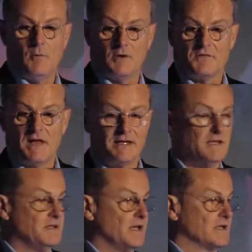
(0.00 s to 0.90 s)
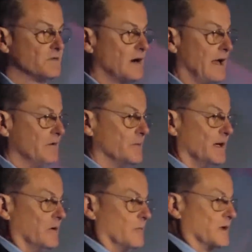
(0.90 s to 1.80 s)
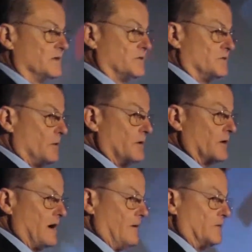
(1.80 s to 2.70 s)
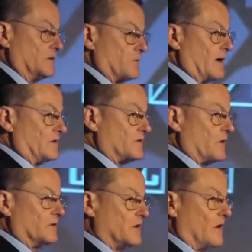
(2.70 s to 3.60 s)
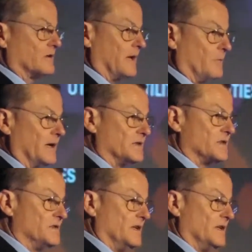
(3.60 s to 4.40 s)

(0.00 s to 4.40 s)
I want to thank ETS for having me here because there's no other conference where I could start a talk that way as the